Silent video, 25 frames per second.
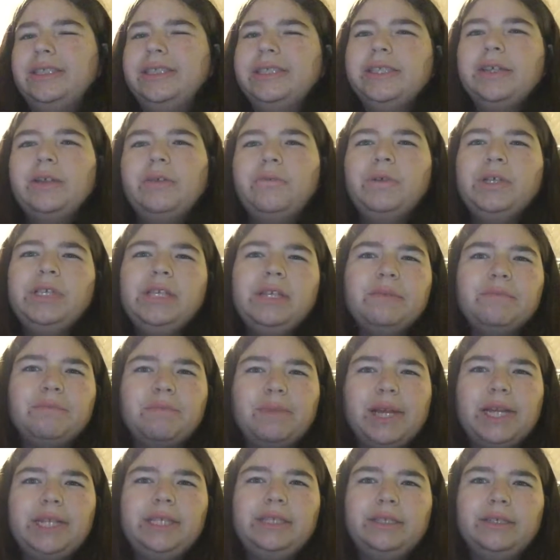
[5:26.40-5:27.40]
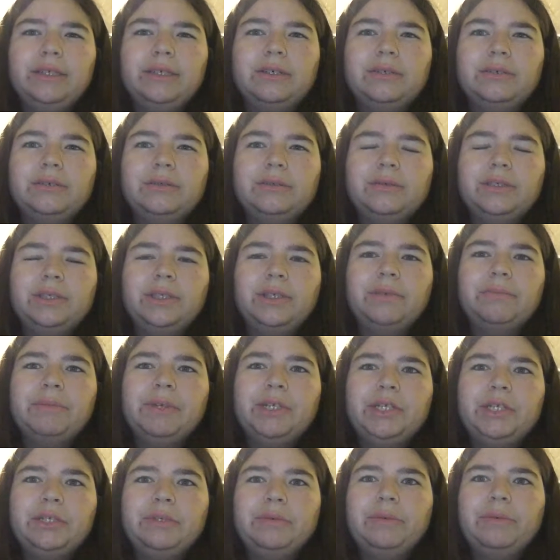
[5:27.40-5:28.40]
It wasn't a mine though, so I'm
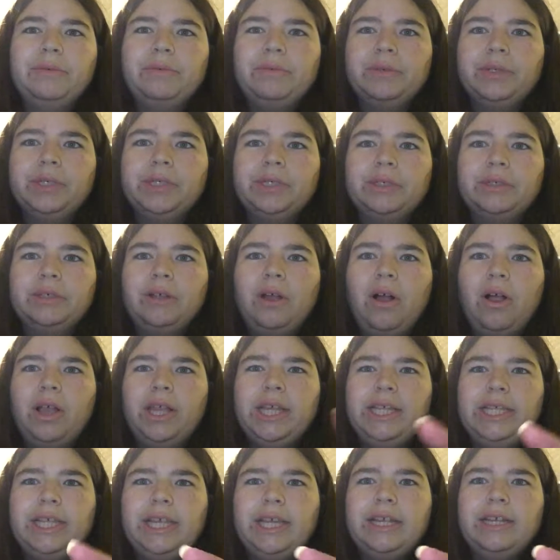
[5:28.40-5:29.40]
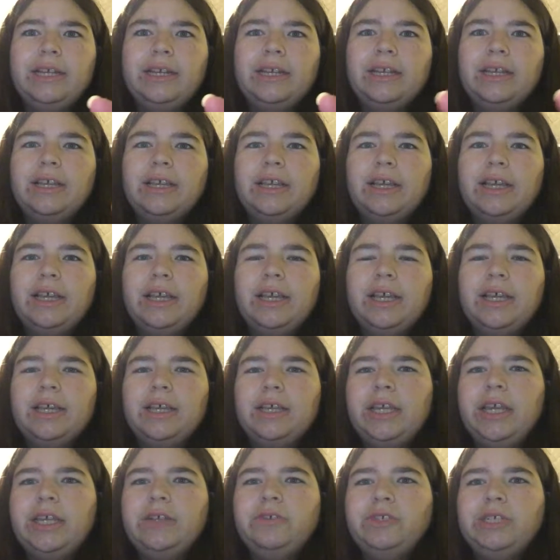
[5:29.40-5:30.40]
not sure what we're calling that.
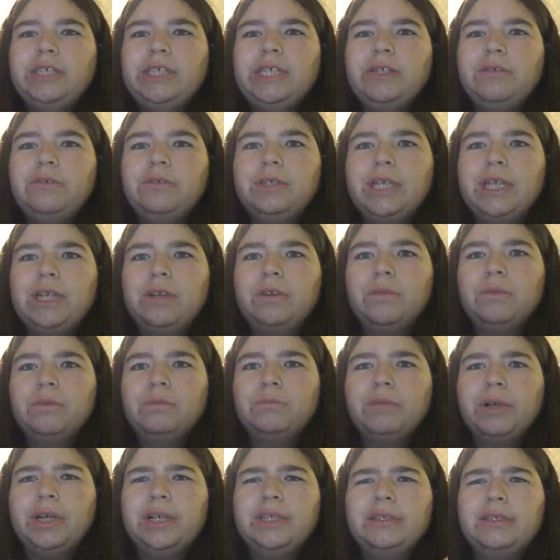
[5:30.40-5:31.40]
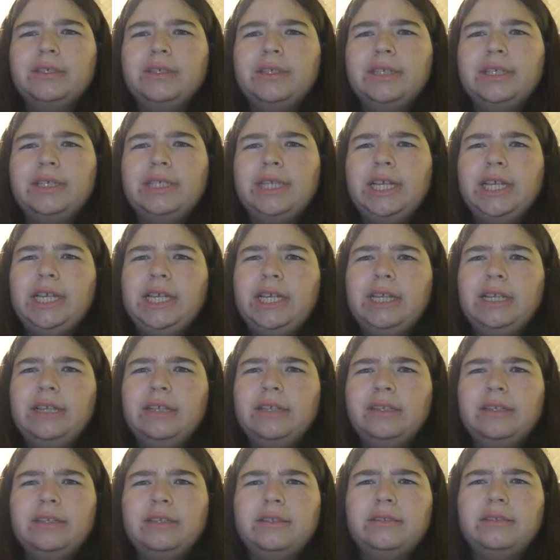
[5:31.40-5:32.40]
Henry said it was like old parts of the
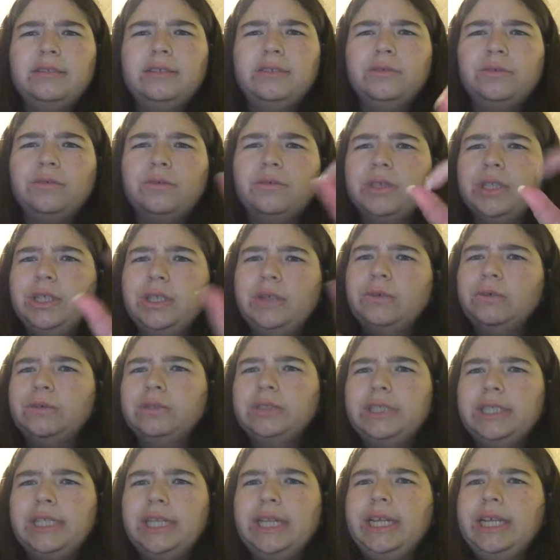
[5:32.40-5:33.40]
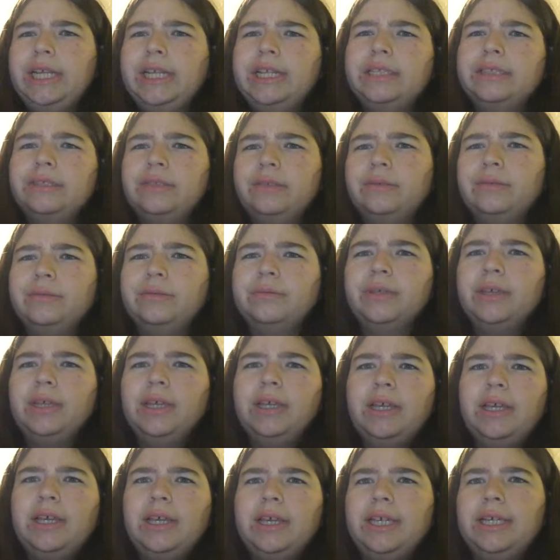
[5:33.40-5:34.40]
city, you know, or the old city. So
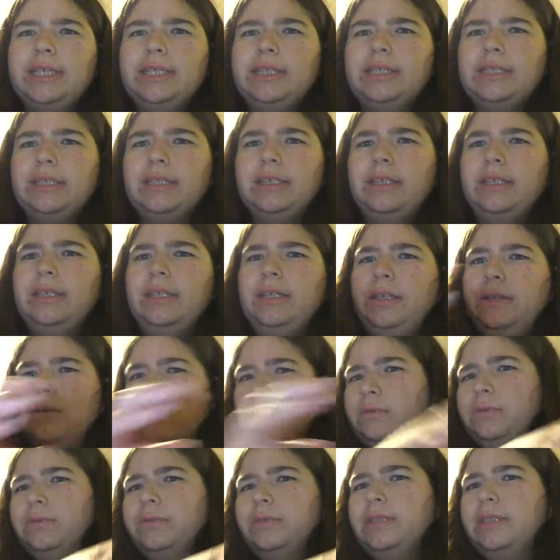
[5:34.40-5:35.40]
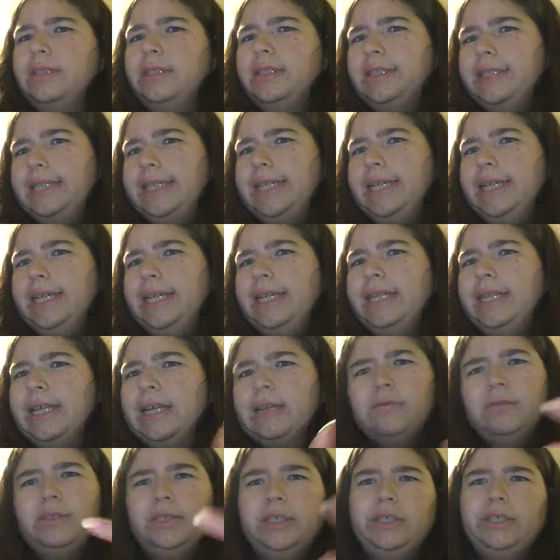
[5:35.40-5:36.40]
I guess in the old city
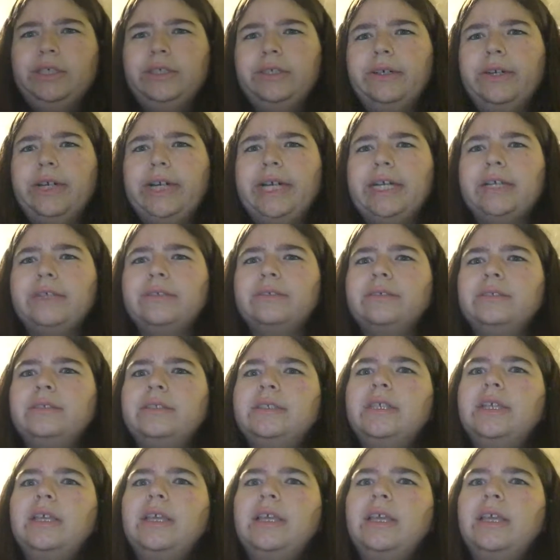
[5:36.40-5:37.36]
that was underground